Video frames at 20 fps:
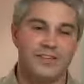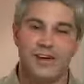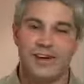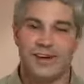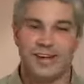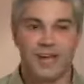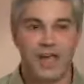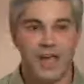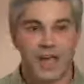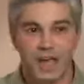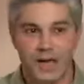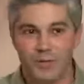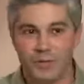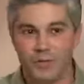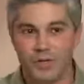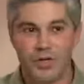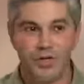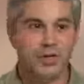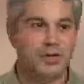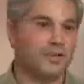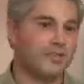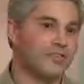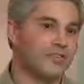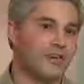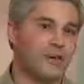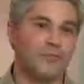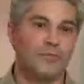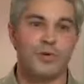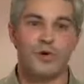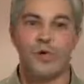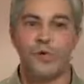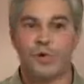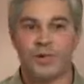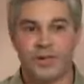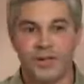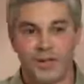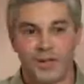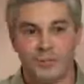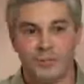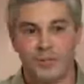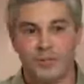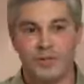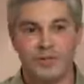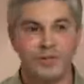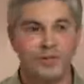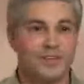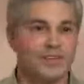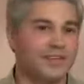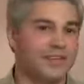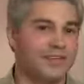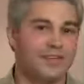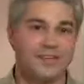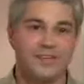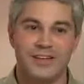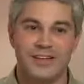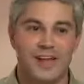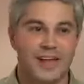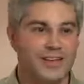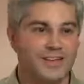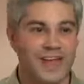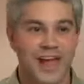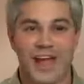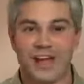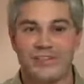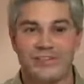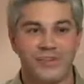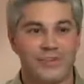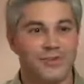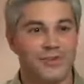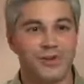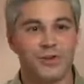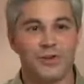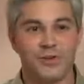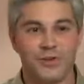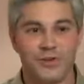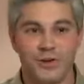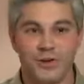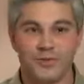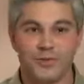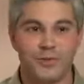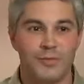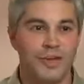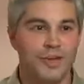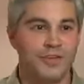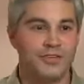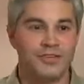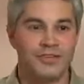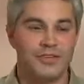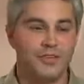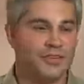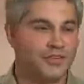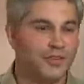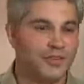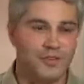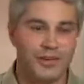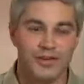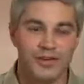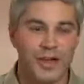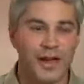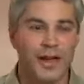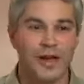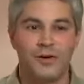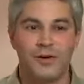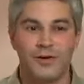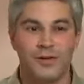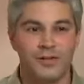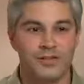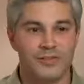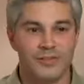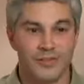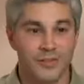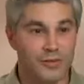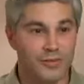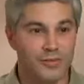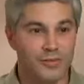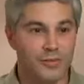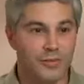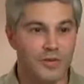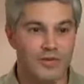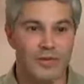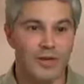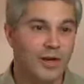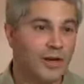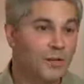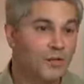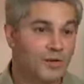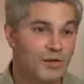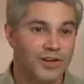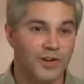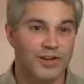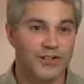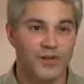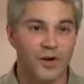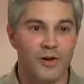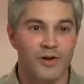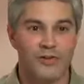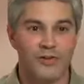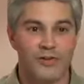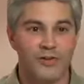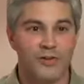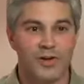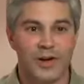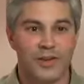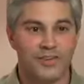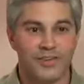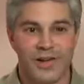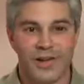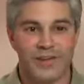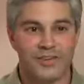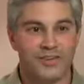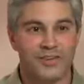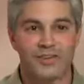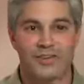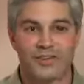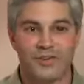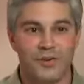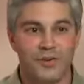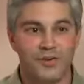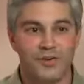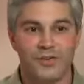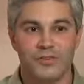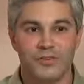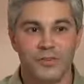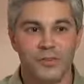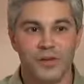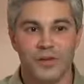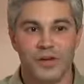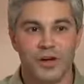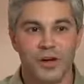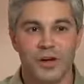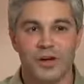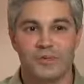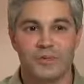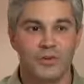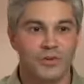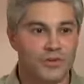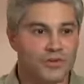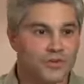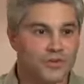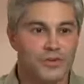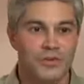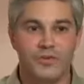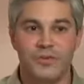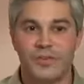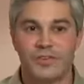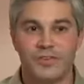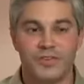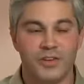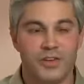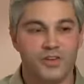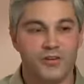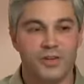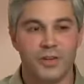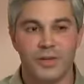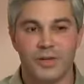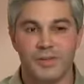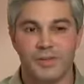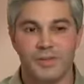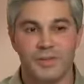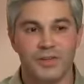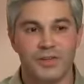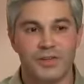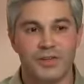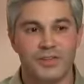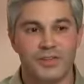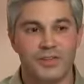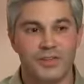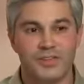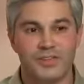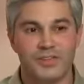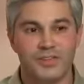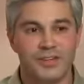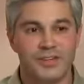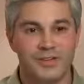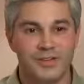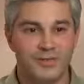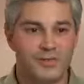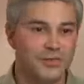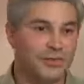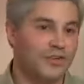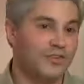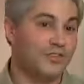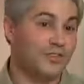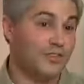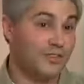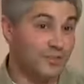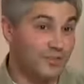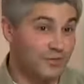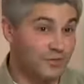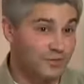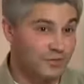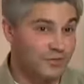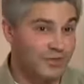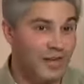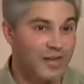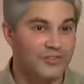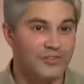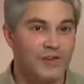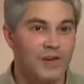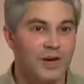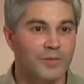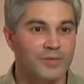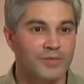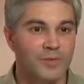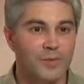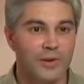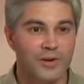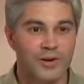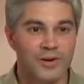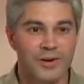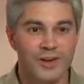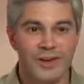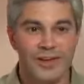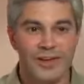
got a camera, it's got recording capabilities, it has access to all your information, the cloud, and so forth. But it has also has access to all these core commerce, service, and other capabilities that you traditionally use your desktop for.